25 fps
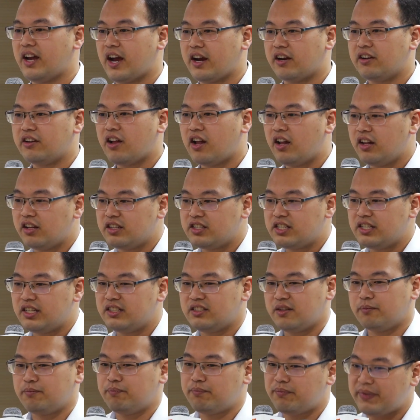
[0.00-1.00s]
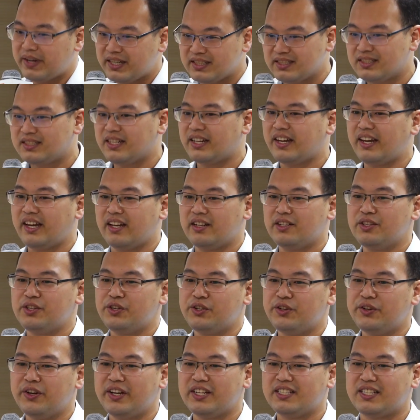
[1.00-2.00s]
technology, the best they can do
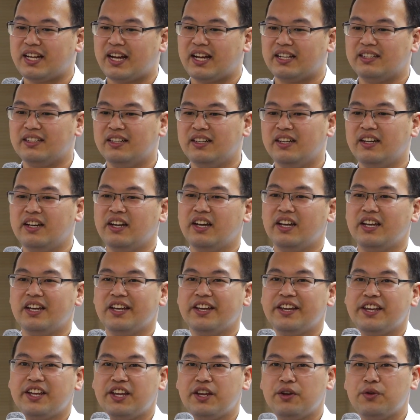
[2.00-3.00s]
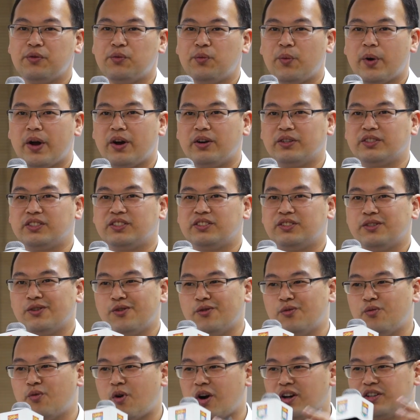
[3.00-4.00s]
is that you will
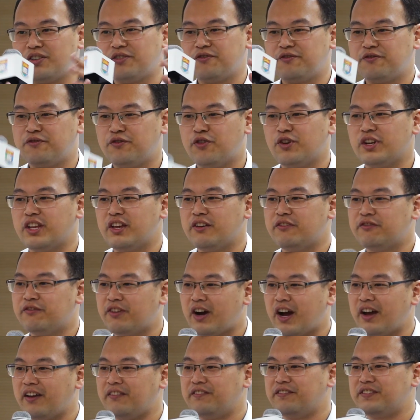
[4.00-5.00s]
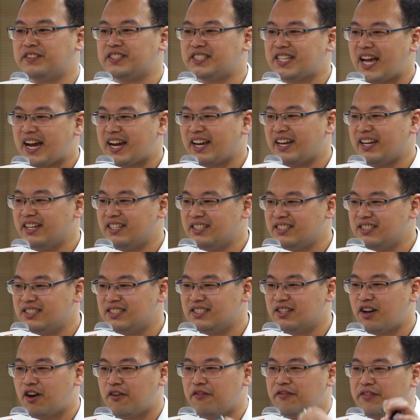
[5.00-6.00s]
still watch 45
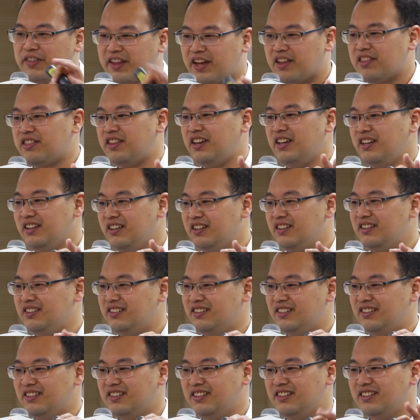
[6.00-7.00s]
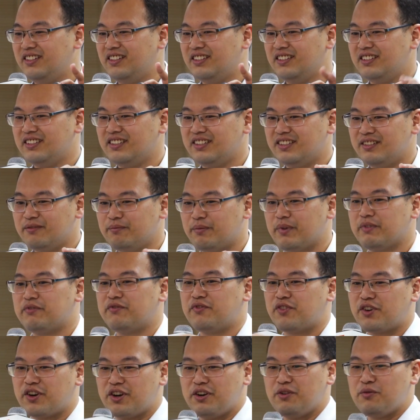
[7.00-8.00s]
seconds of nothing
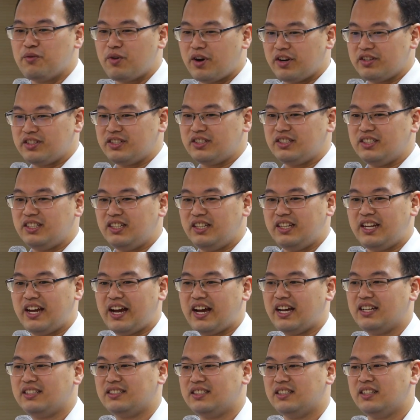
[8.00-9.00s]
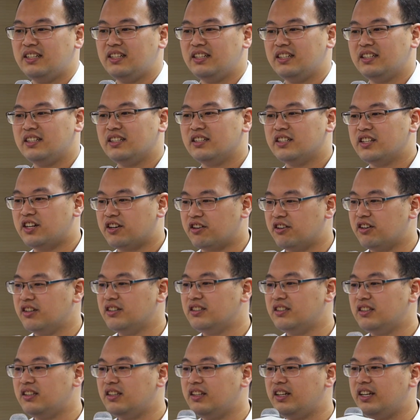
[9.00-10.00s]
before you watch the ads.
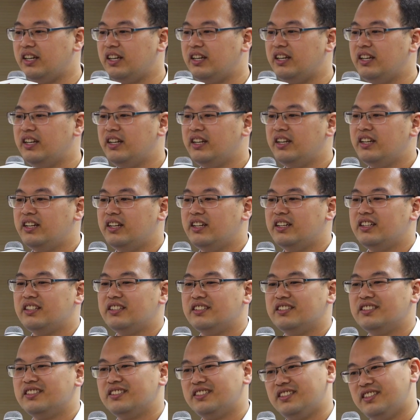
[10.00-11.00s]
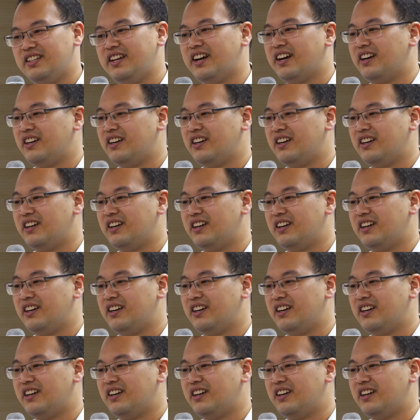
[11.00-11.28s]
Currently, yeah.